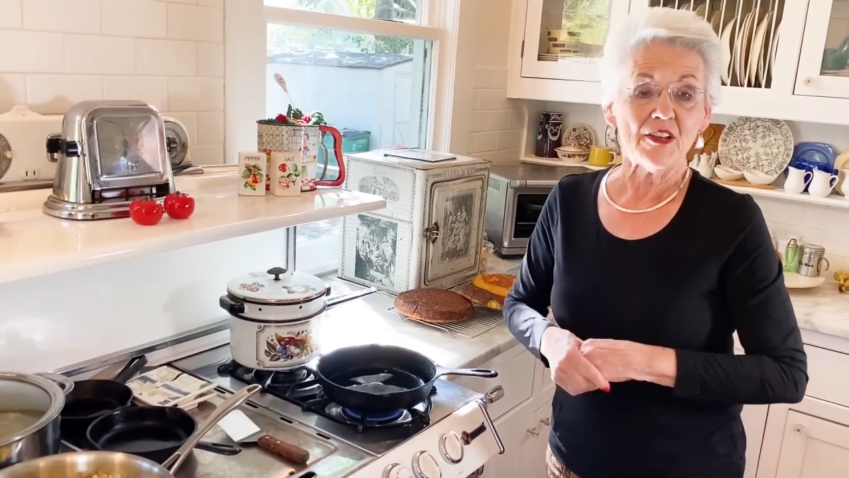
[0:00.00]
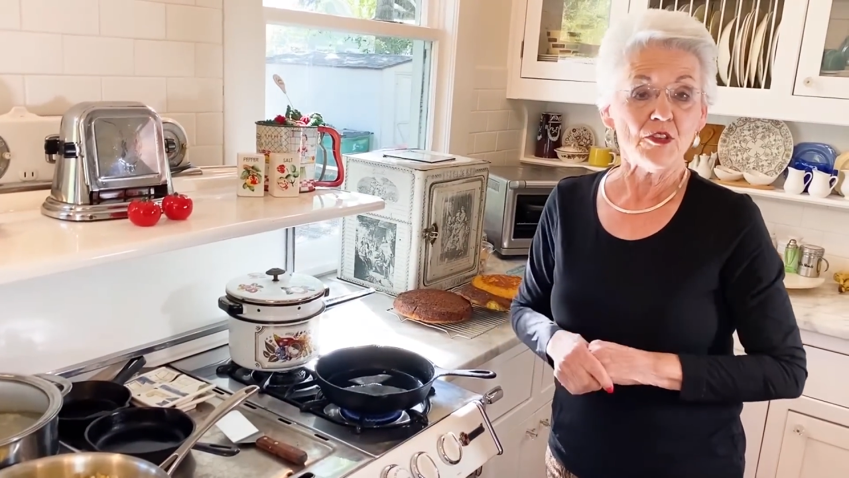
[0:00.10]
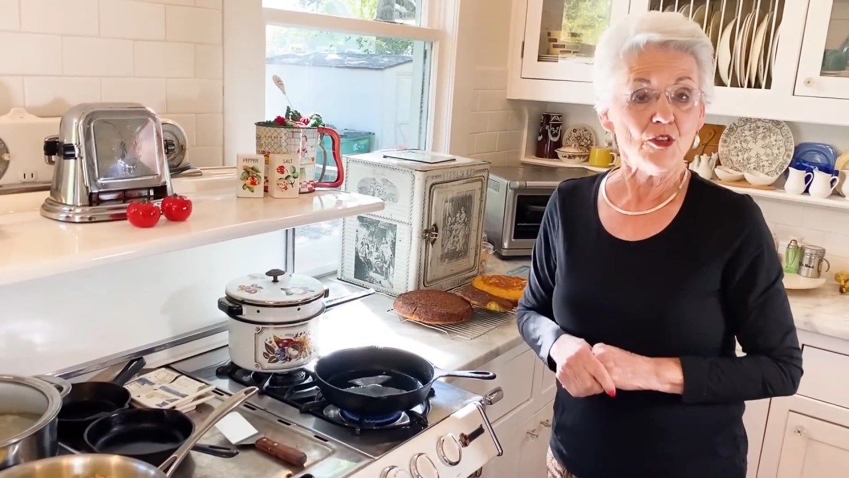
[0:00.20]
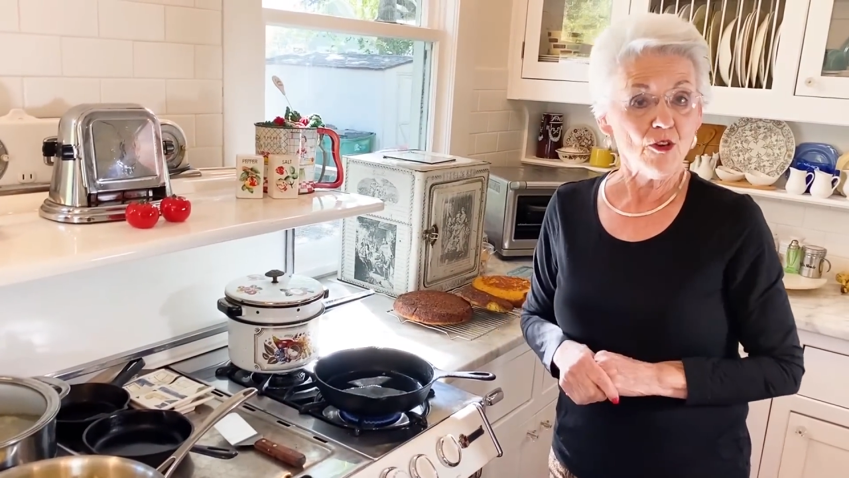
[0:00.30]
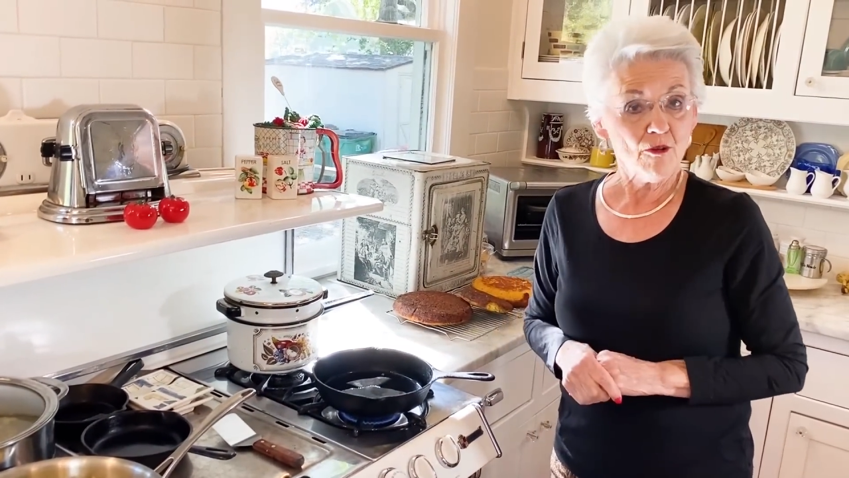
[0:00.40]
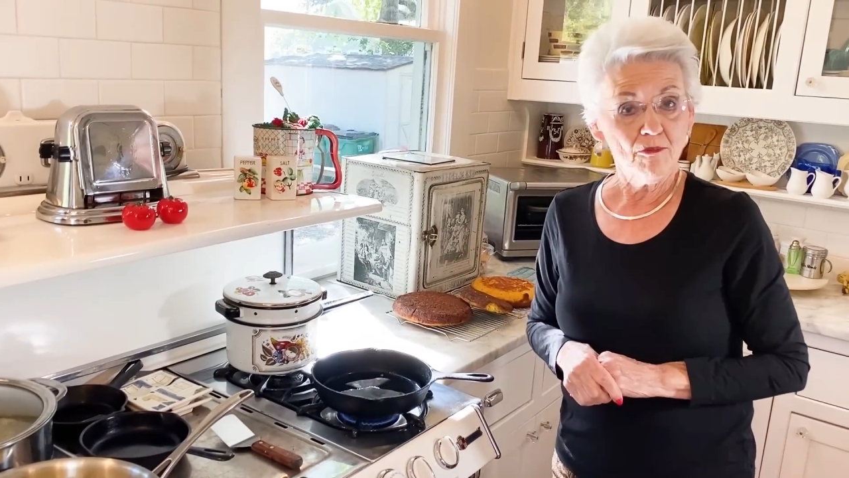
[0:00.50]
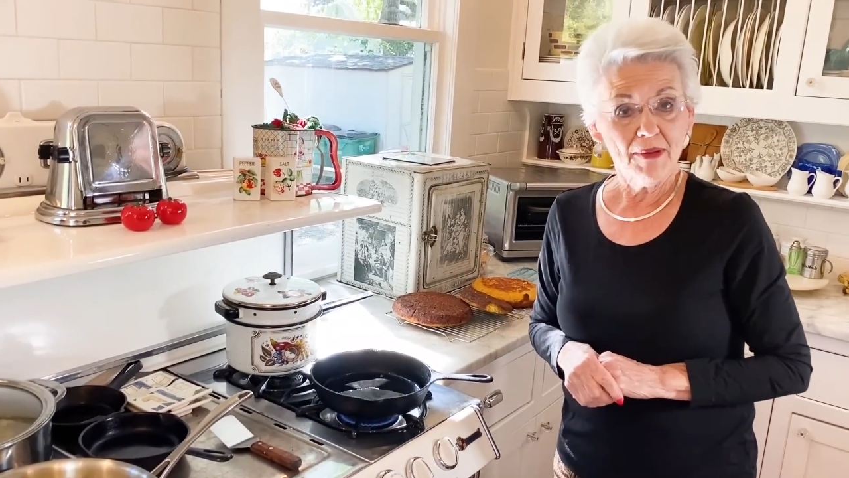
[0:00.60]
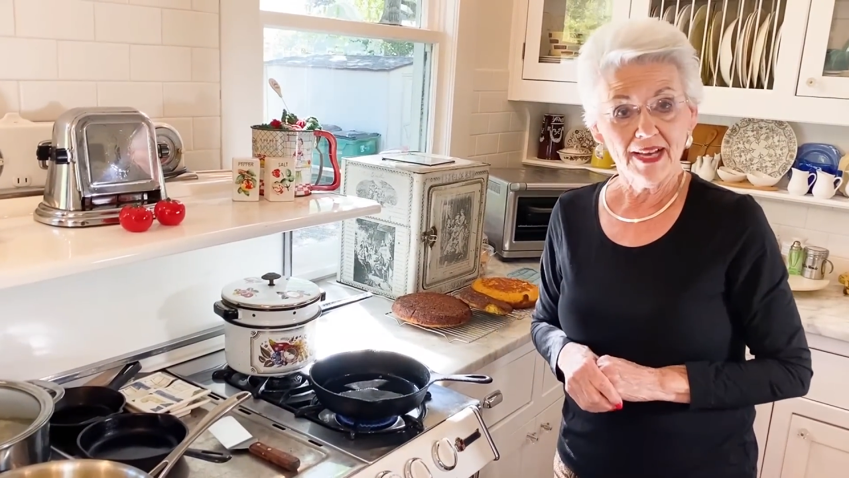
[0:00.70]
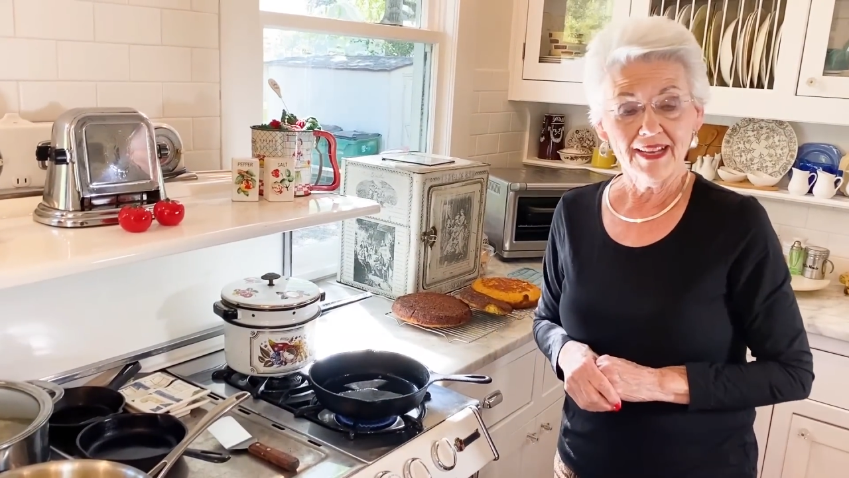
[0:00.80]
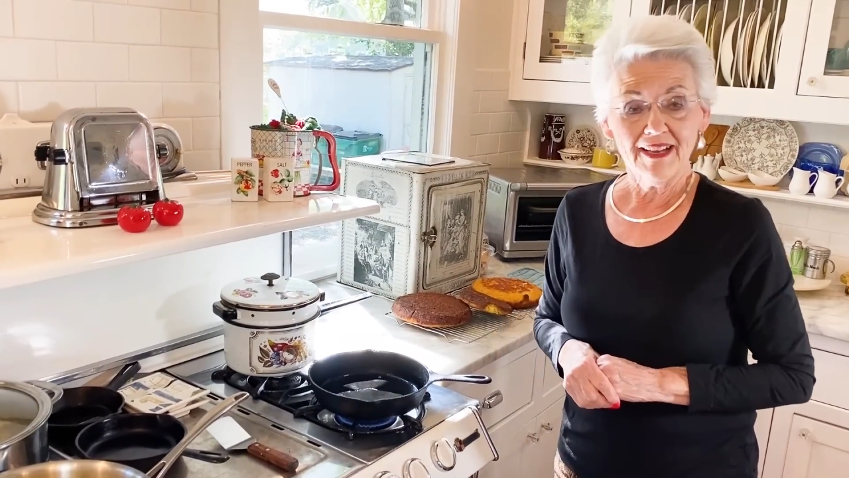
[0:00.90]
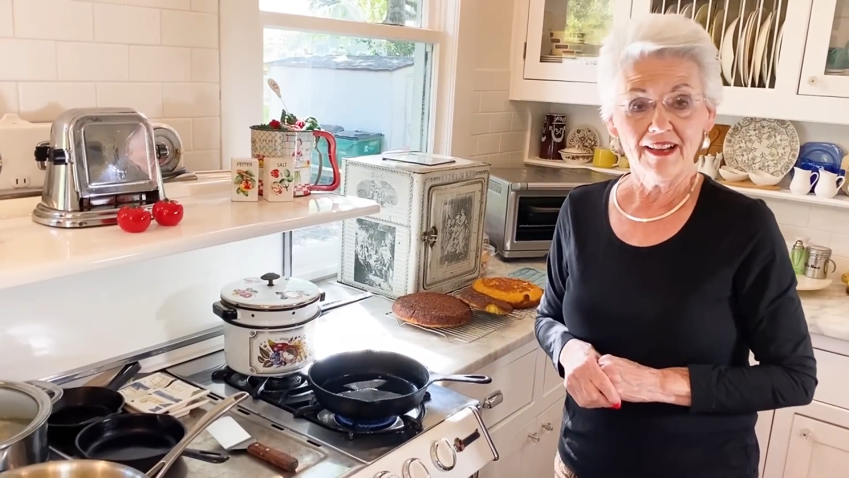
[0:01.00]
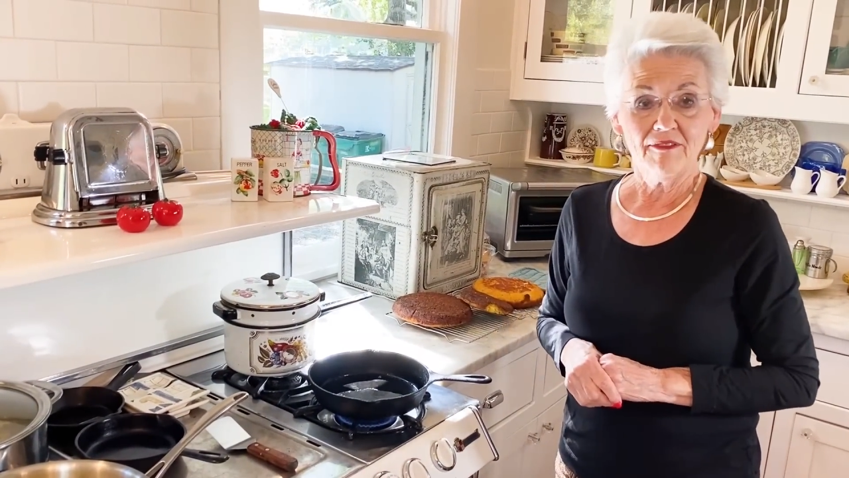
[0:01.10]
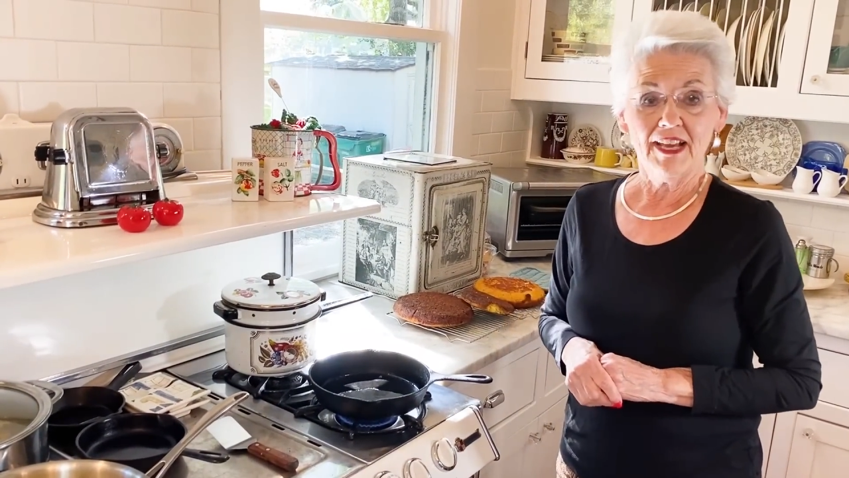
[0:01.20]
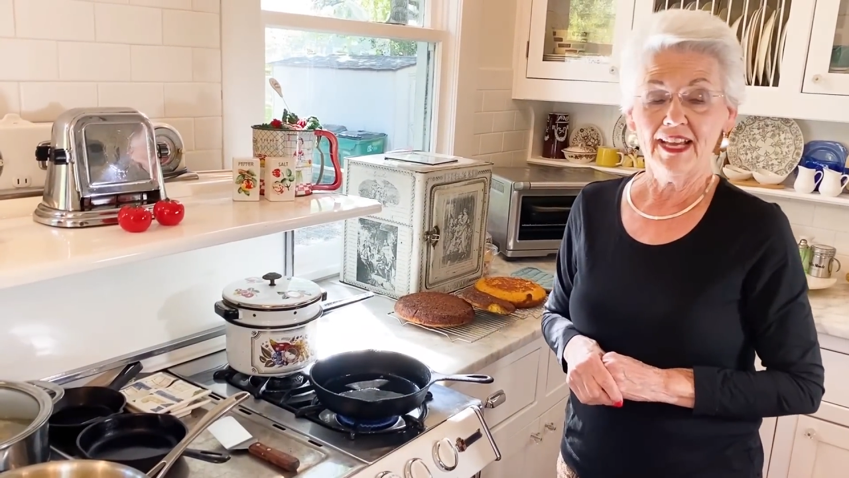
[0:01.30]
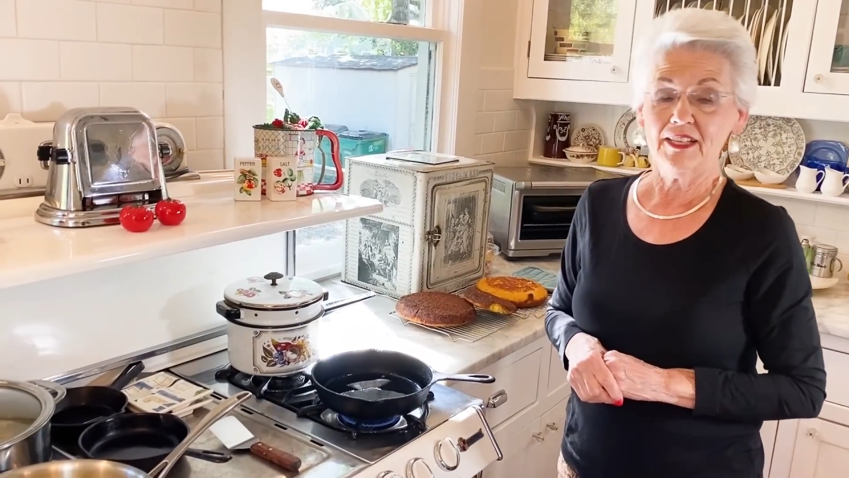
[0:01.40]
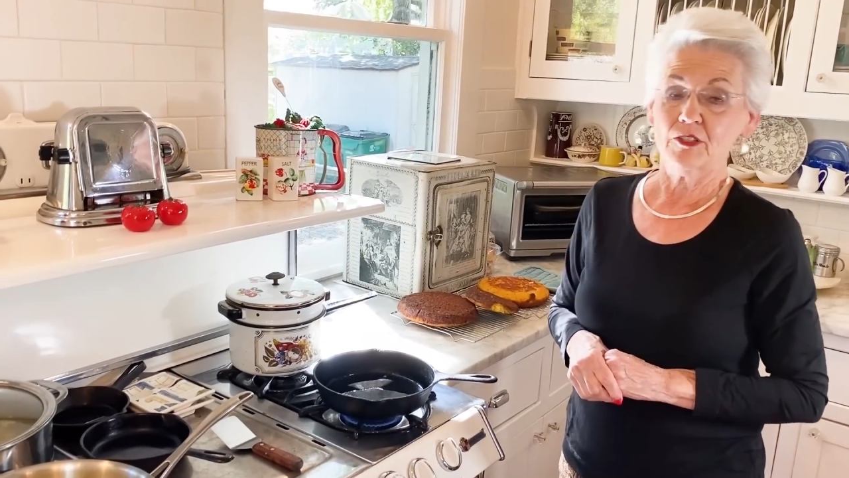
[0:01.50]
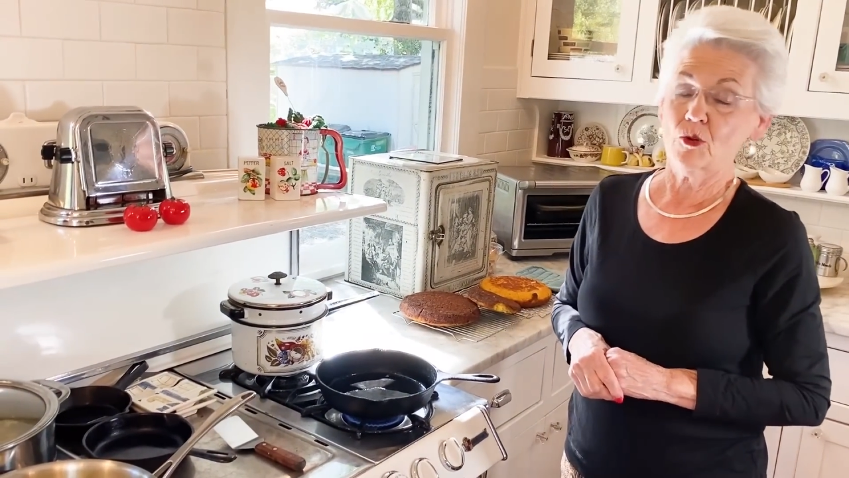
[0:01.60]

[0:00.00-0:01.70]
you may have had